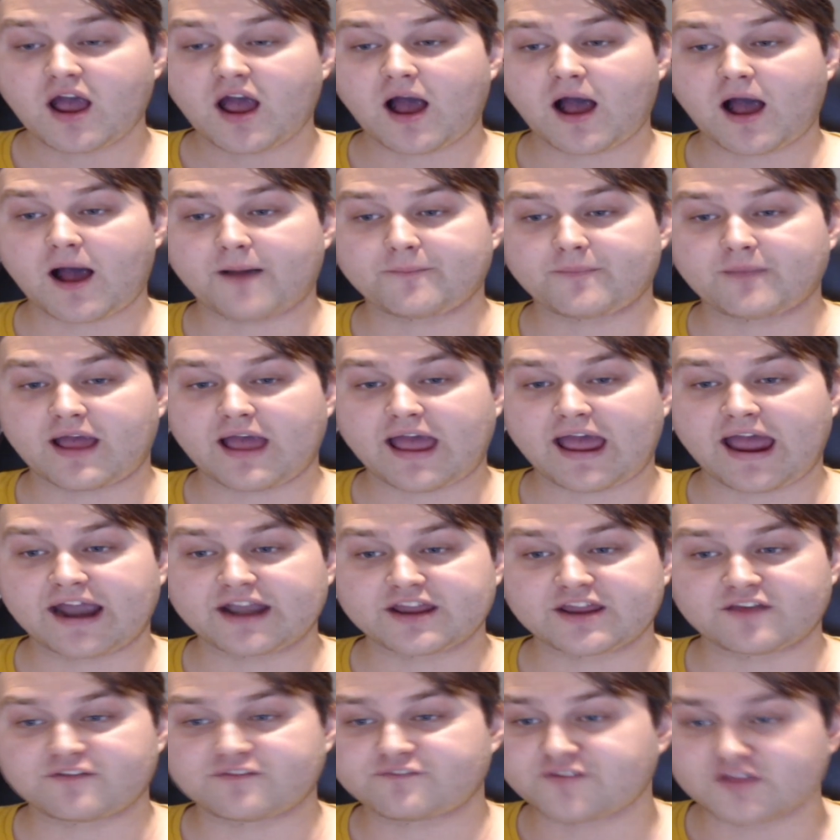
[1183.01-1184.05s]
How
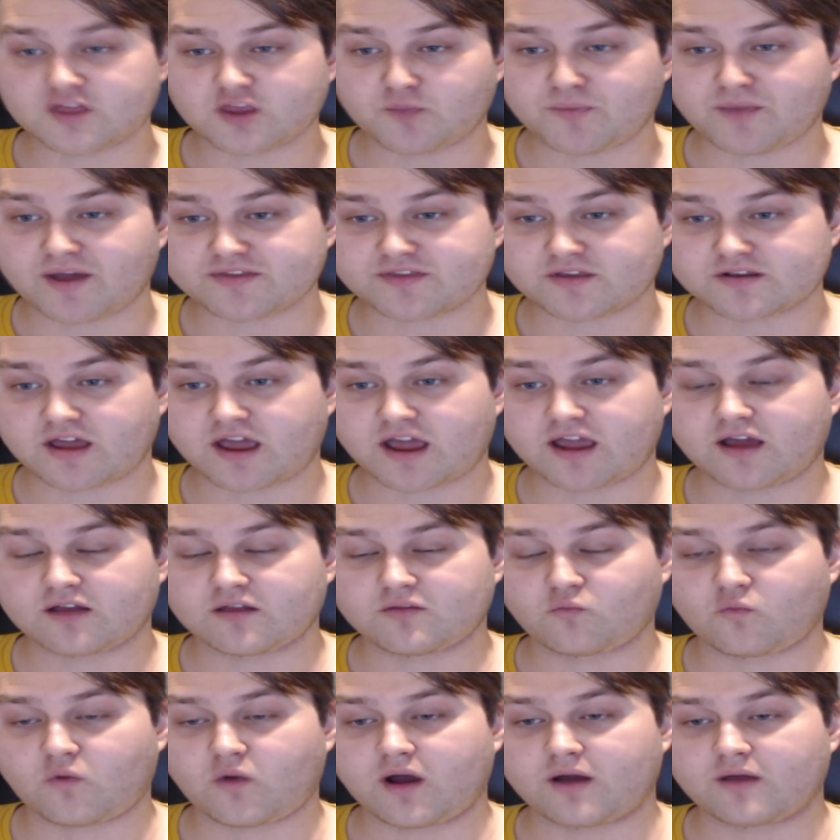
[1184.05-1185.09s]
do you feel about
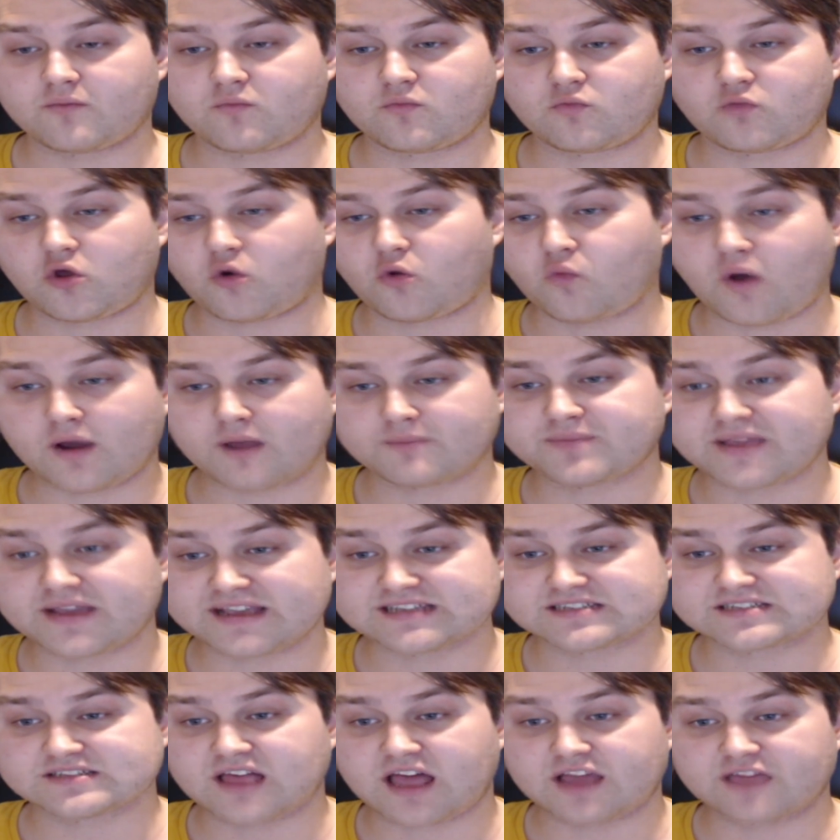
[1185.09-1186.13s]
the One
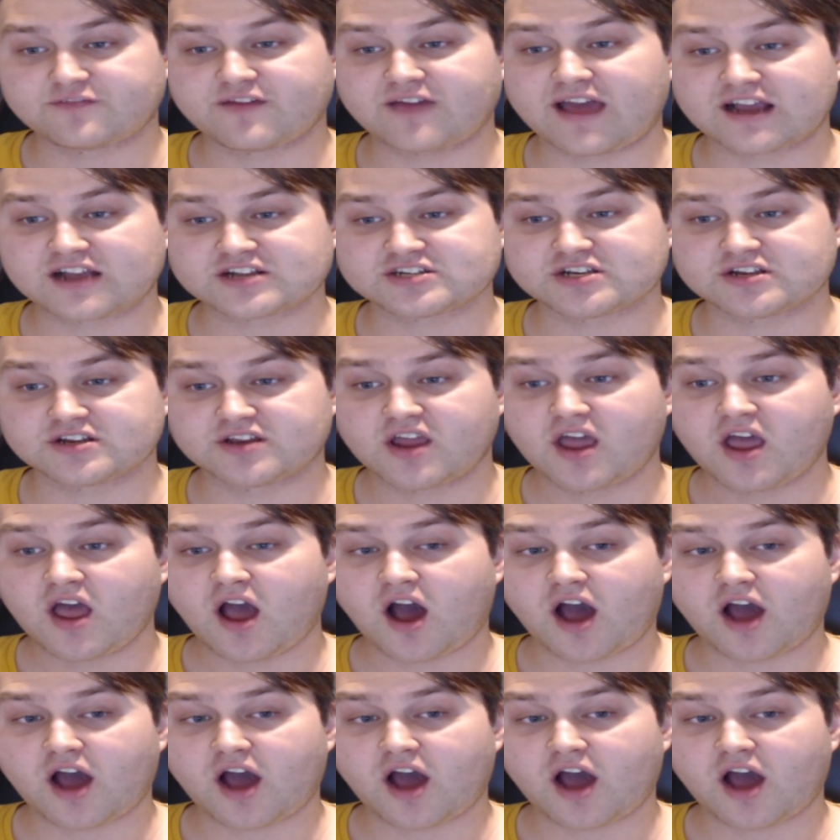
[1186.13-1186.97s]
Piece live action?